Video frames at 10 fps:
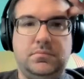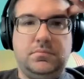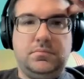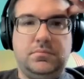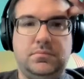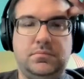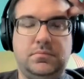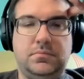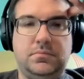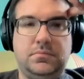
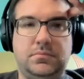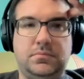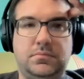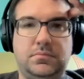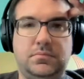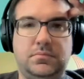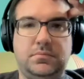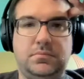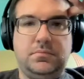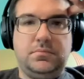
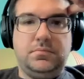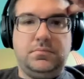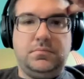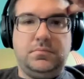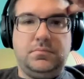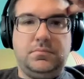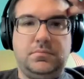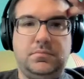[no speech]